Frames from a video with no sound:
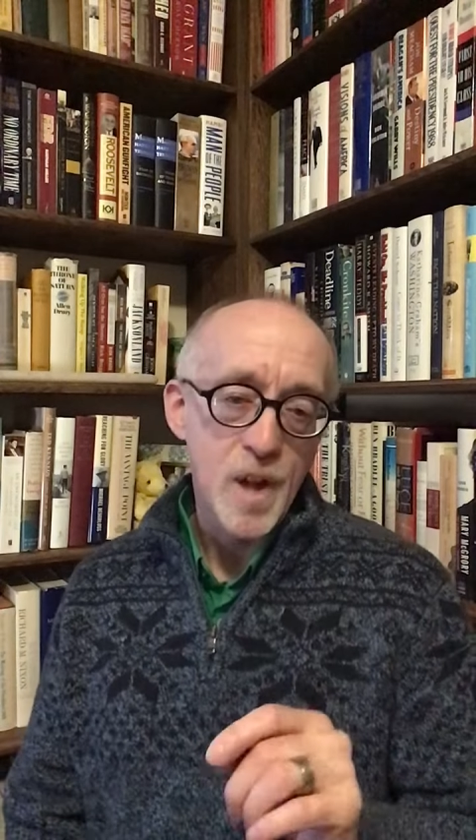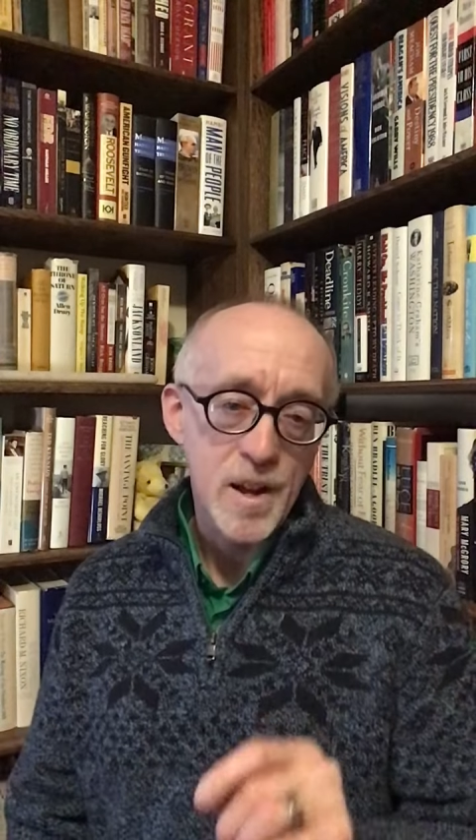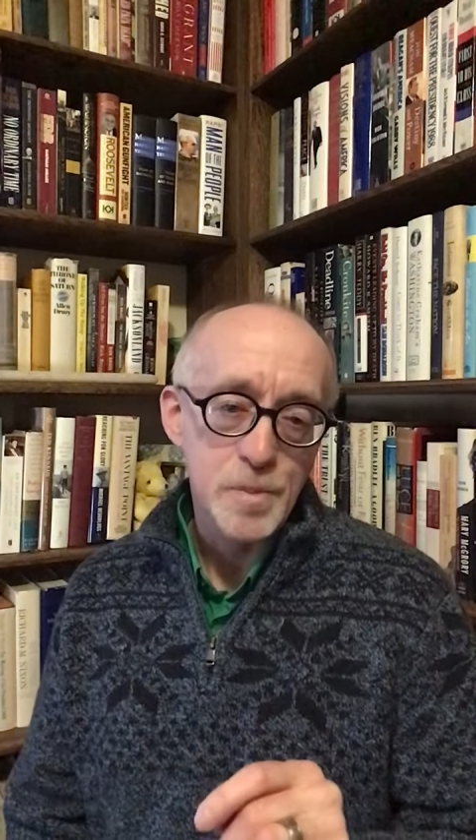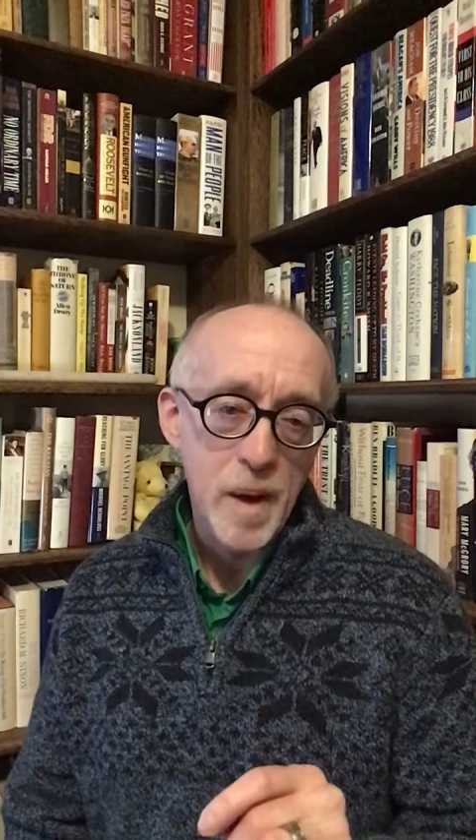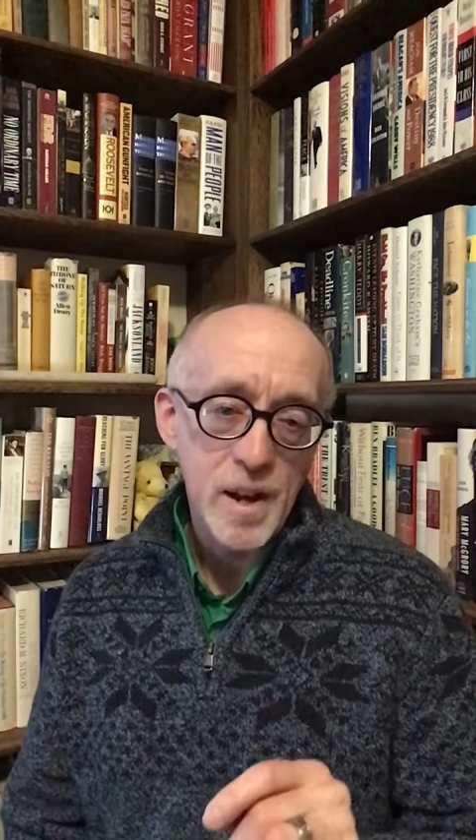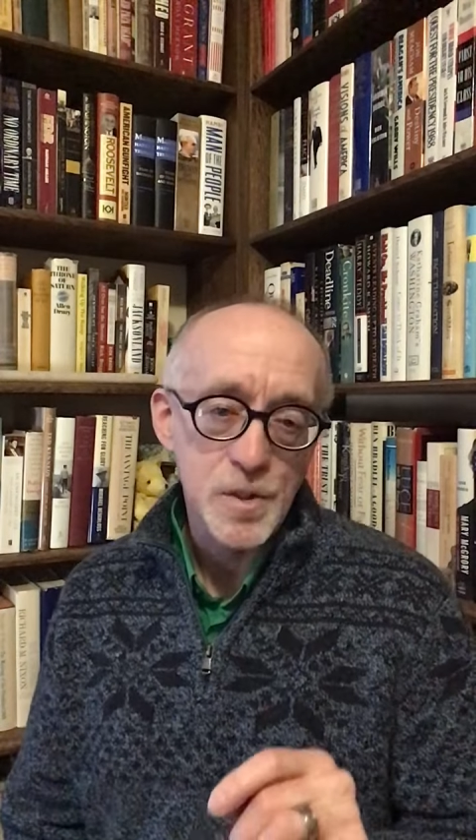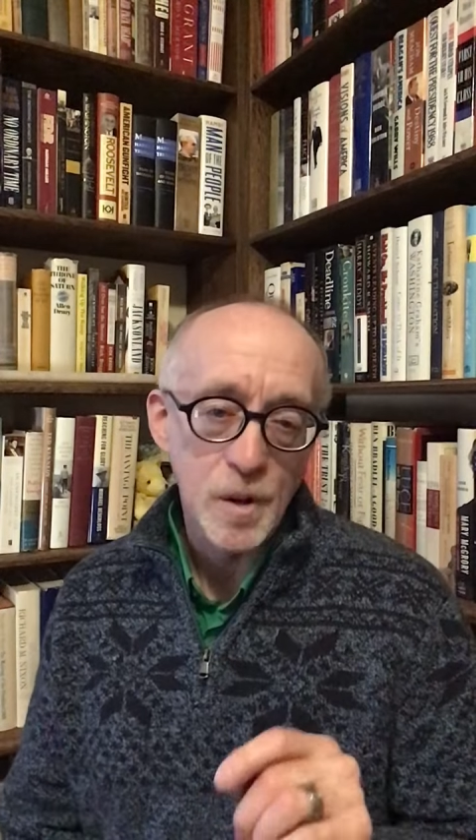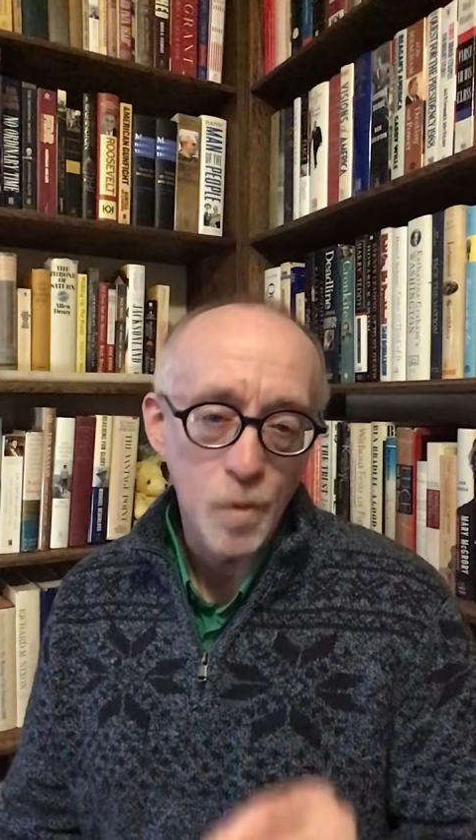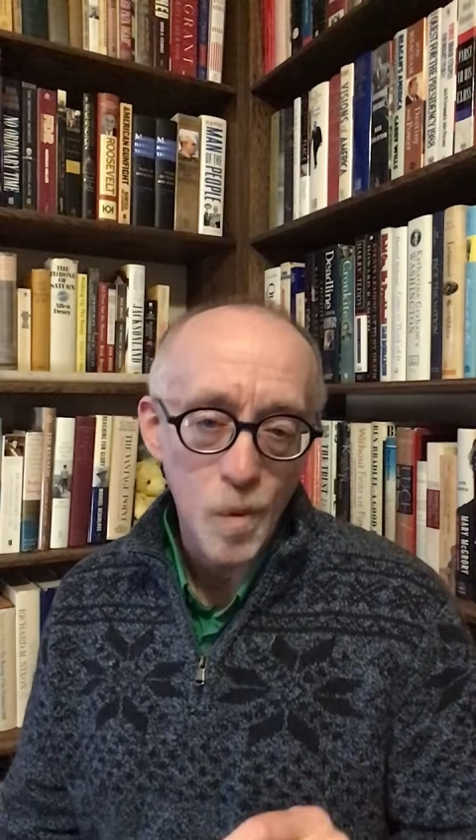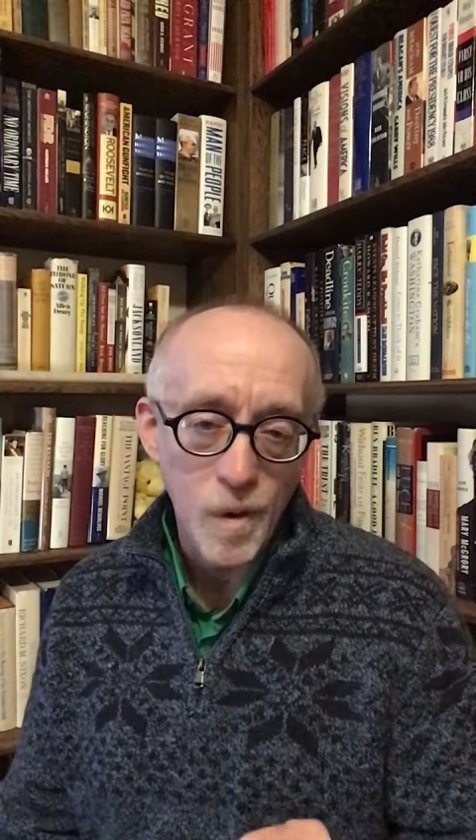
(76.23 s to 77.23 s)
aspects
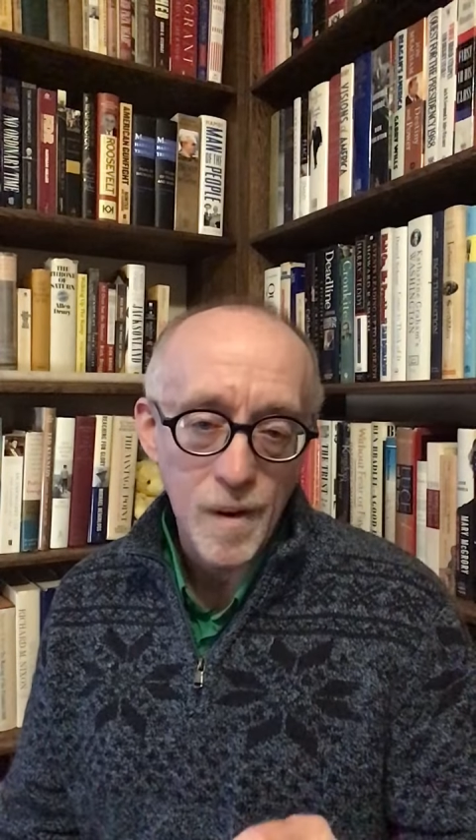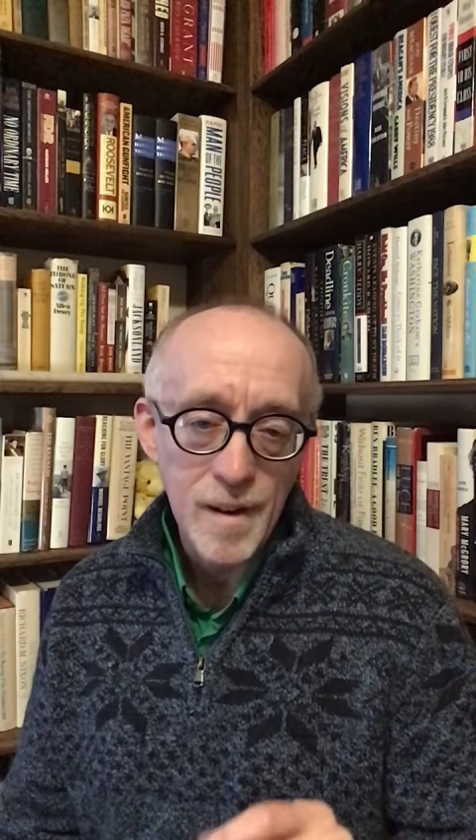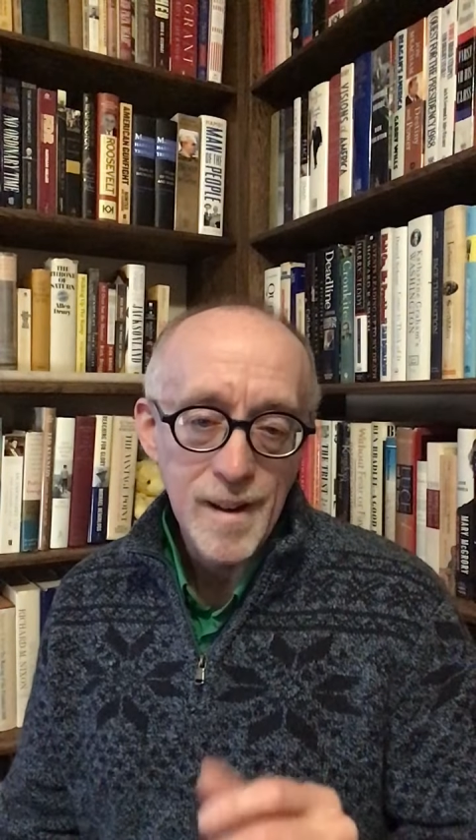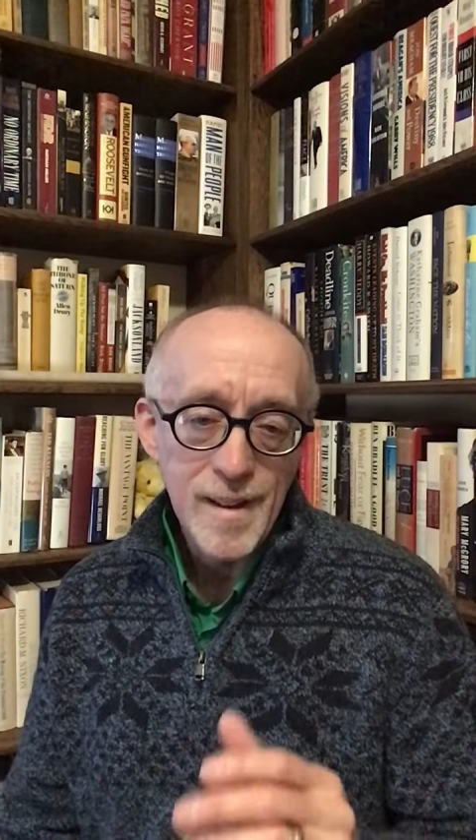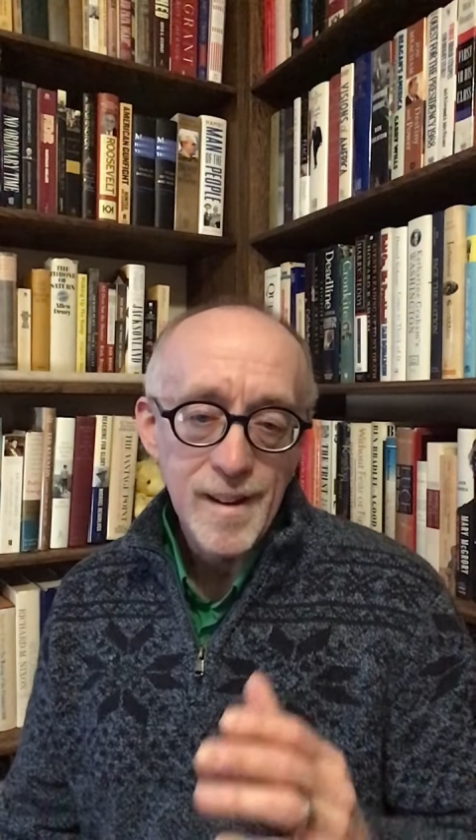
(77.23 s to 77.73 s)
of war,